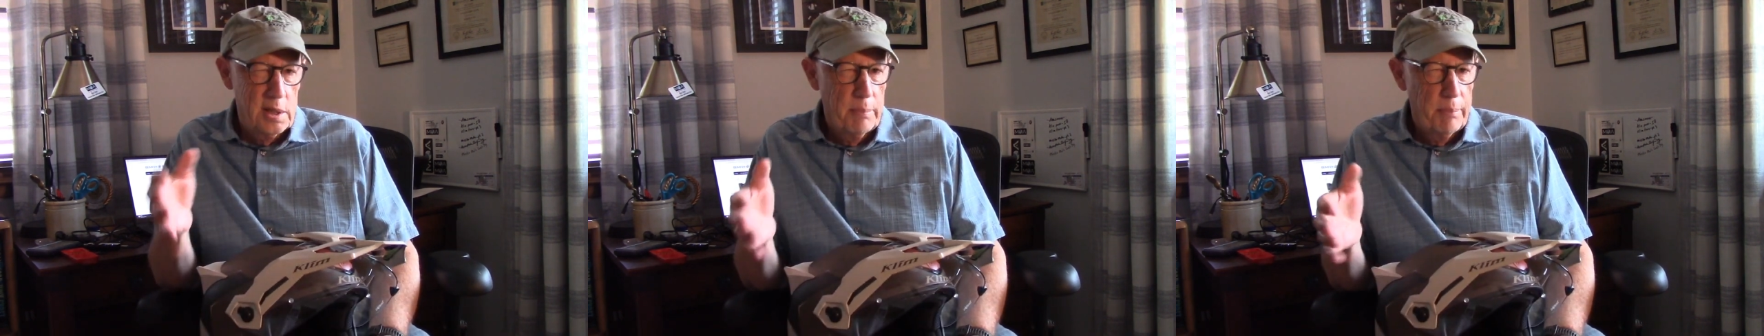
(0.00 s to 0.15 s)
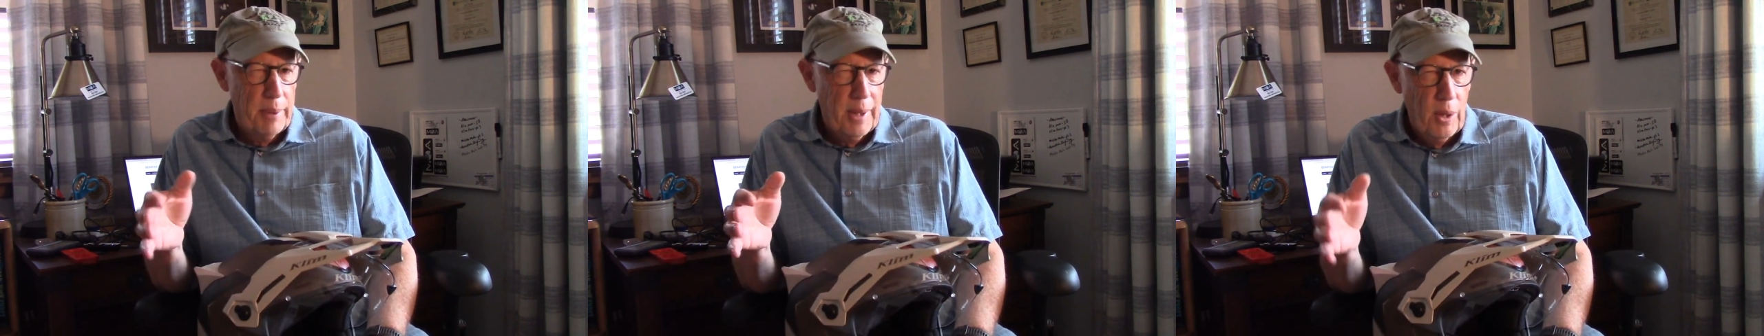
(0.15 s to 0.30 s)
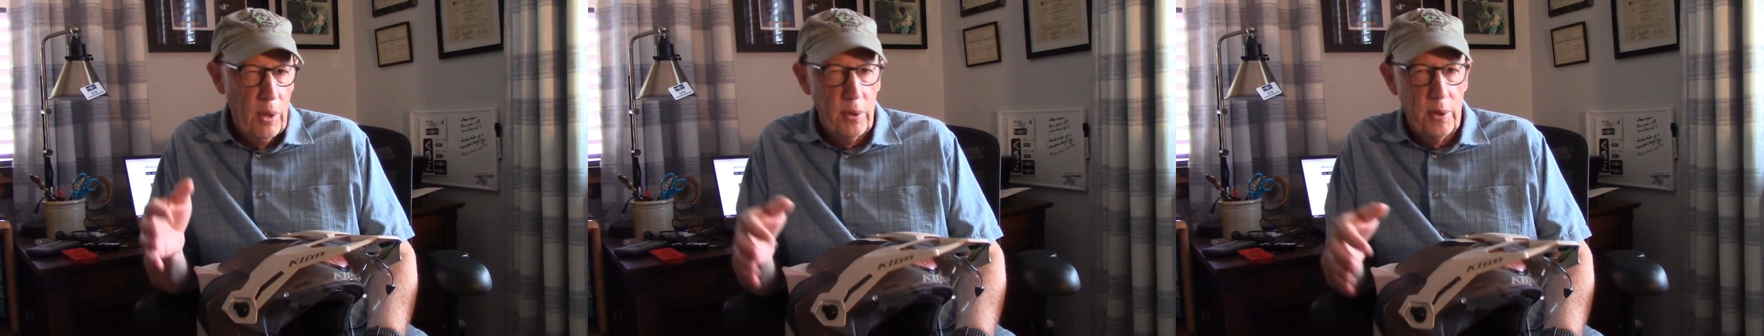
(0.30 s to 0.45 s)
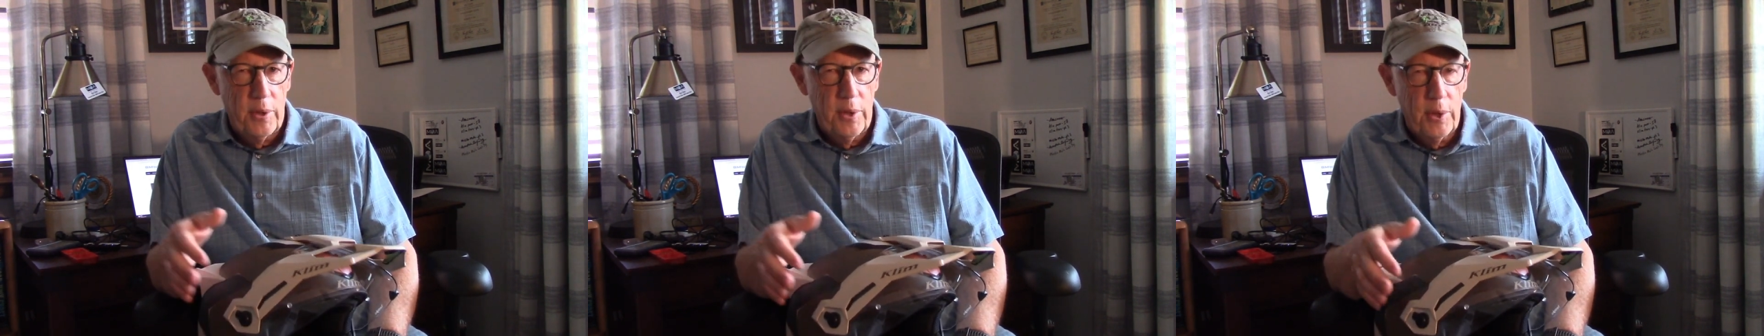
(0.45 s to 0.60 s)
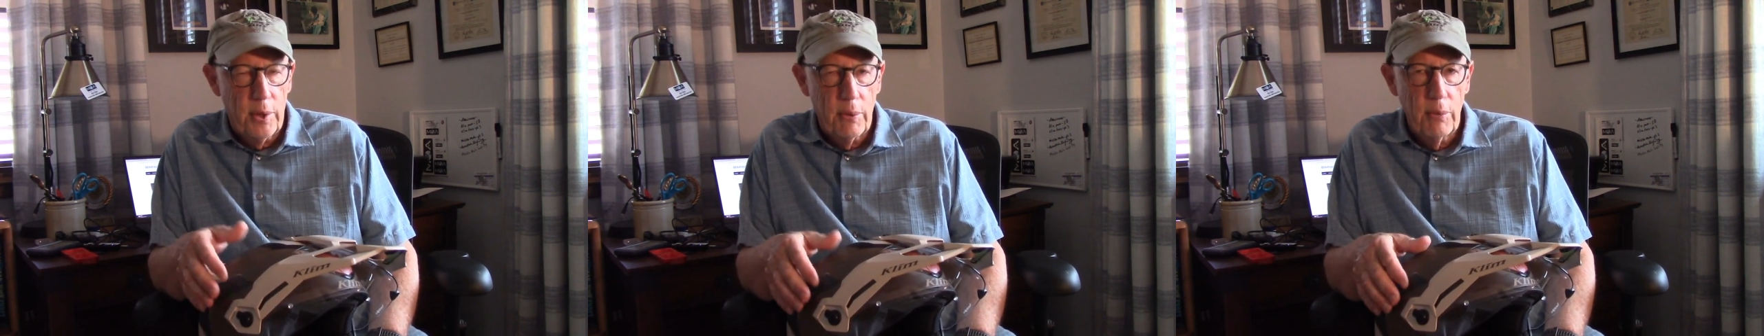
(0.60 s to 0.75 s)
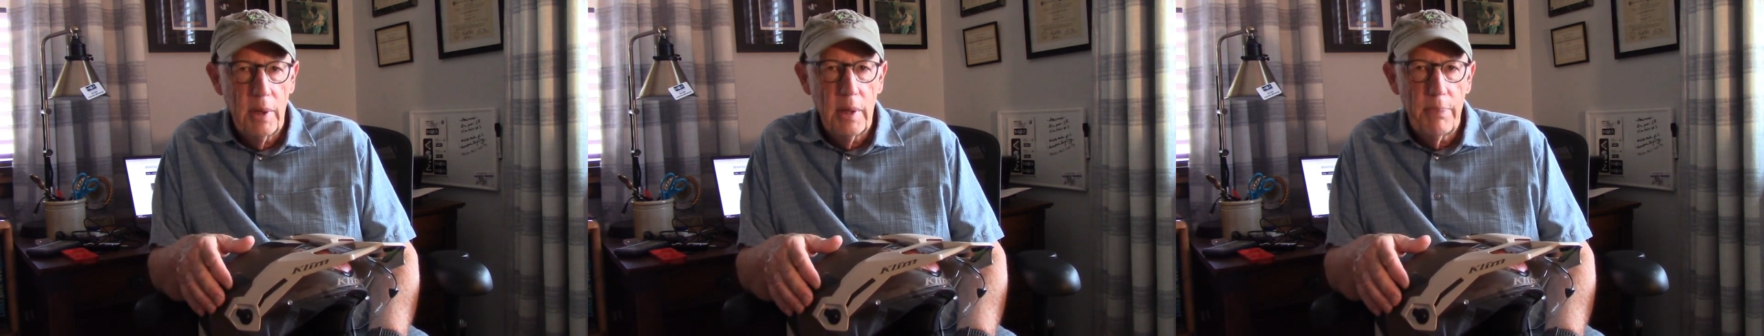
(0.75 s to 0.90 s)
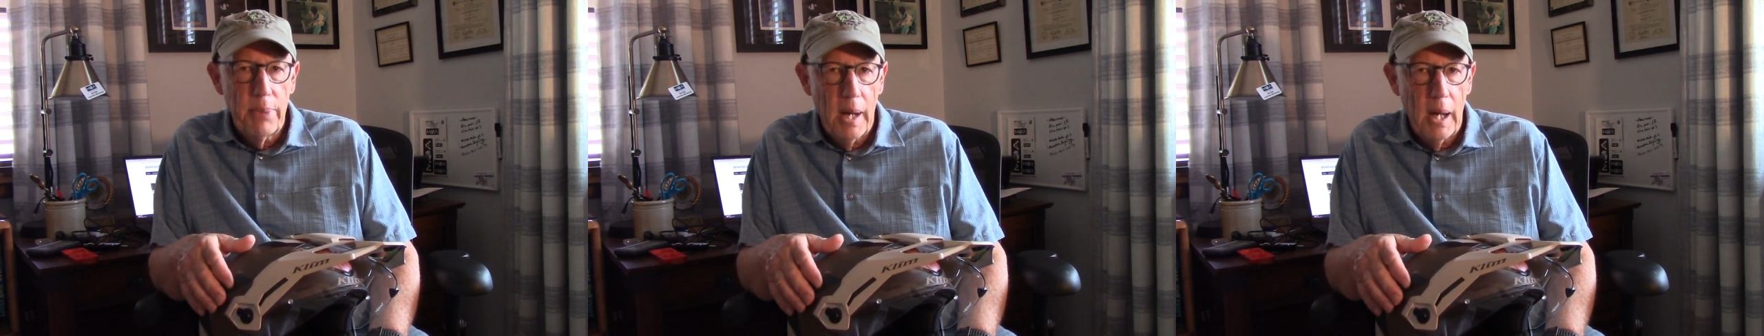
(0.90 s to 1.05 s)
about
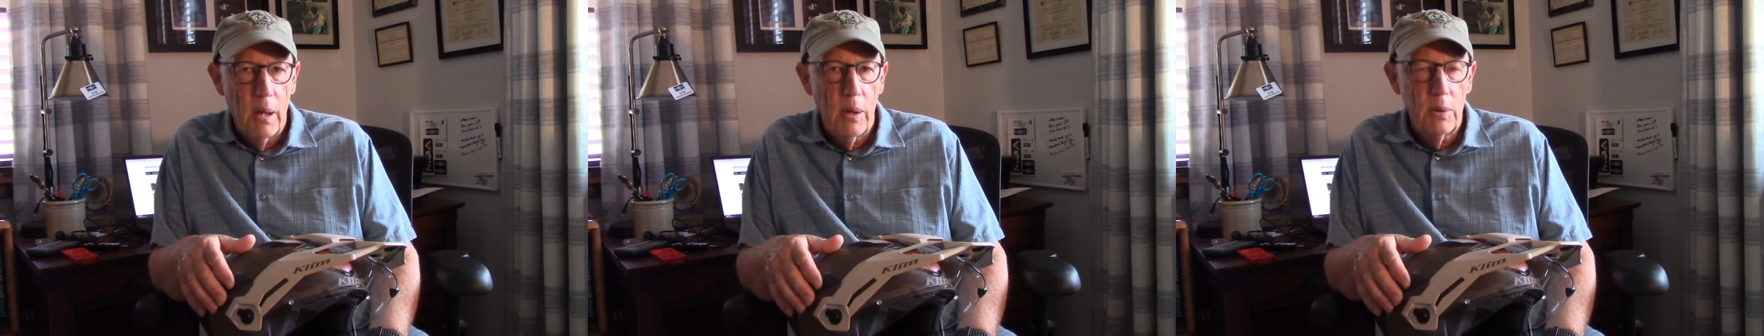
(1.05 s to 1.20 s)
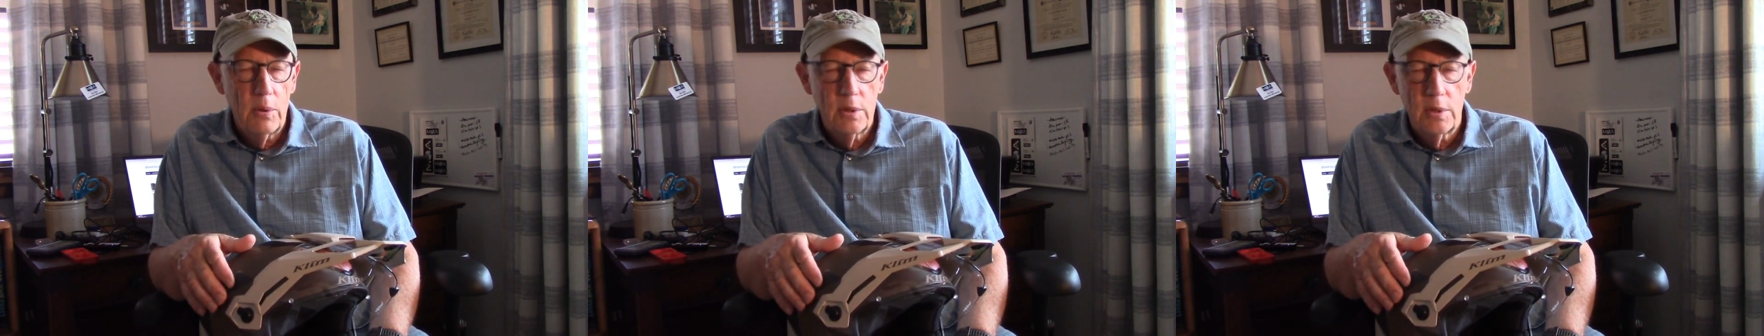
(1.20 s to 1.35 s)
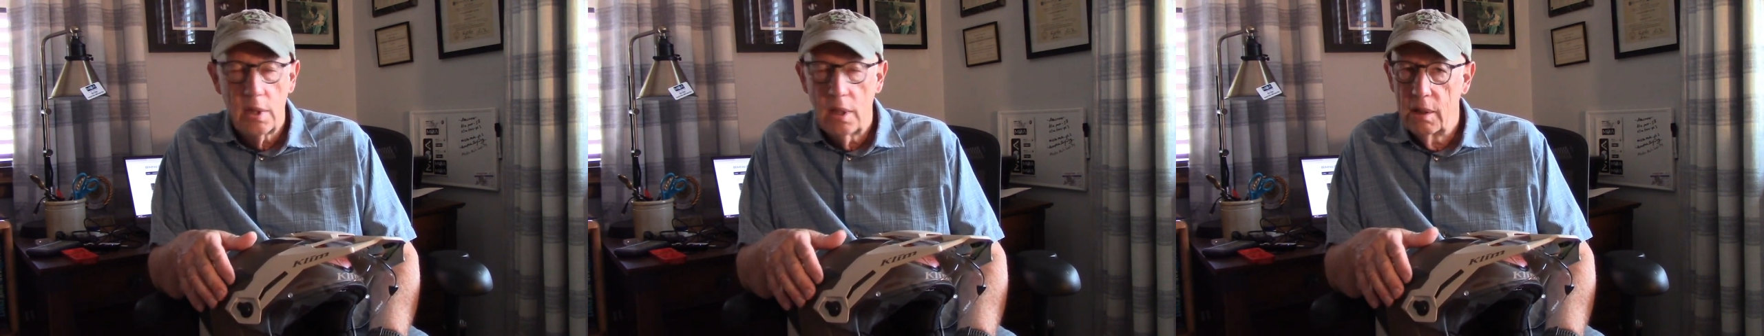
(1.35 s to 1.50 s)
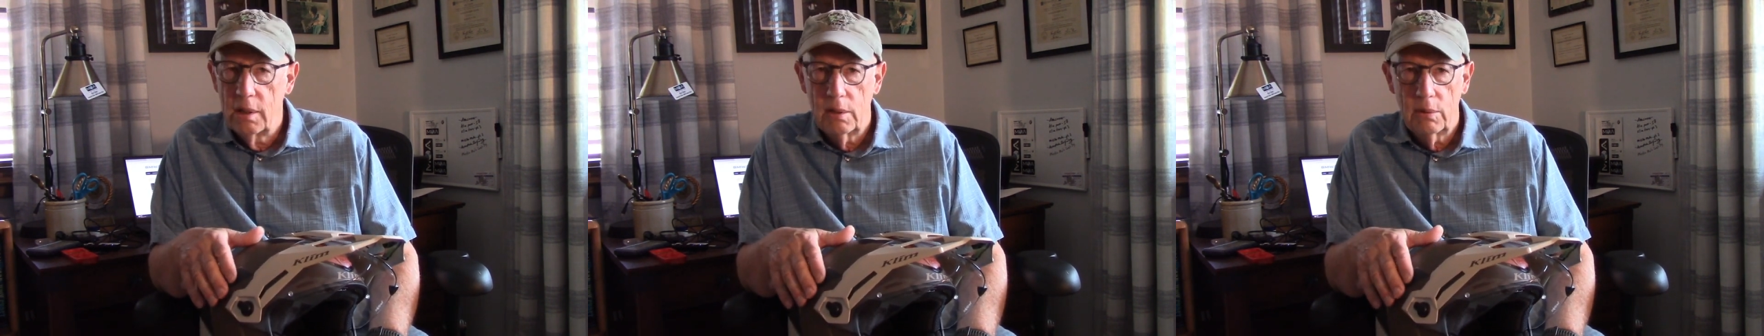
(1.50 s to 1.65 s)
three pounds,